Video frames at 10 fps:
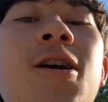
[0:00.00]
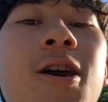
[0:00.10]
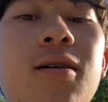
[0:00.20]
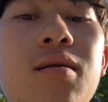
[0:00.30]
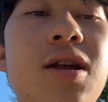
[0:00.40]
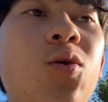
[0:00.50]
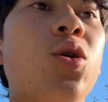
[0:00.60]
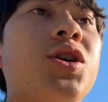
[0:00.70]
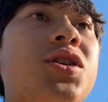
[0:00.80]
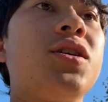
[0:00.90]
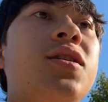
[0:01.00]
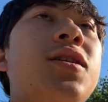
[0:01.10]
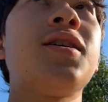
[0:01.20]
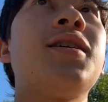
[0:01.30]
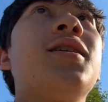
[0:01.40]
Because in order to
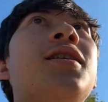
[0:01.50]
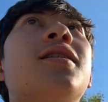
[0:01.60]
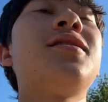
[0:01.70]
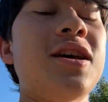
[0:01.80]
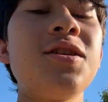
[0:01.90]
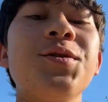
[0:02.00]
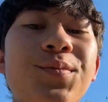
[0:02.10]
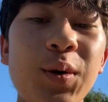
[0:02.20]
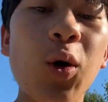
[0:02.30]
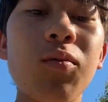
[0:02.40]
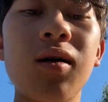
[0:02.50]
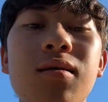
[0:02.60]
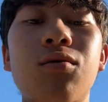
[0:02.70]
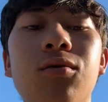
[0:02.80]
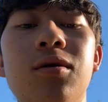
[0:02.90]
continue to build a
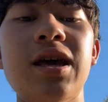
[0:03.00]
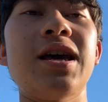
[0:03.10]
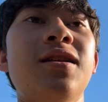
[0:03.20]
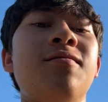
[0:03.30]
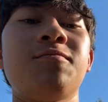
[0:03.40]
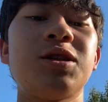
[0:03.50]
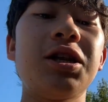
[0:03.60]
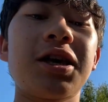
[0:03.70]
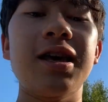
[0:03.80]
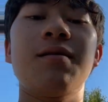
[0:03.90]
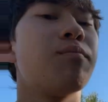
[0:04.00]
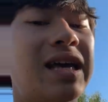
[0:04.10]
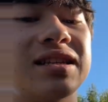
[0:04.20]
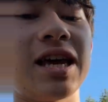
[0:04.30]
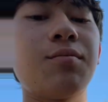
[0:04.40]
muscle and to
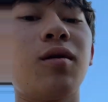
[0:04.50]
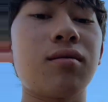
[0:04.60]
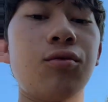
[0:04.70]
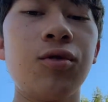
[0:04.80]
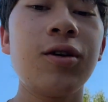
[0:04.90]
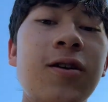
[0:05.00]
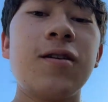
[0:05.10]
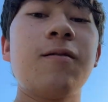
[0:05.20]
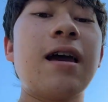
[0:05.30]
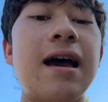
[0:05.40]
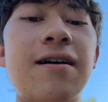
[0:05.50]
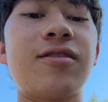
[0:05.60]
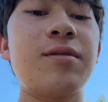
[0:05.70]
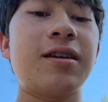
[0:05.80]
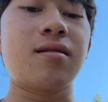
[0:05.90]
maintain muscle, you have to
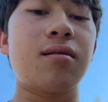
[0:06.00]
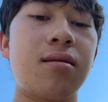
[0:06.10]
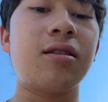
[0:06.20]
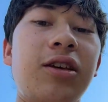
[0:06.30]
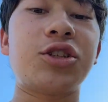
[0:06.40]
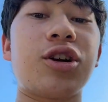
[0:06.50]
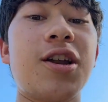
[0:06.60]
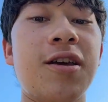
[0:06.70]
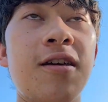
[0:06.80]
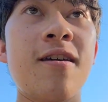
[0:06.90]
be consistently training.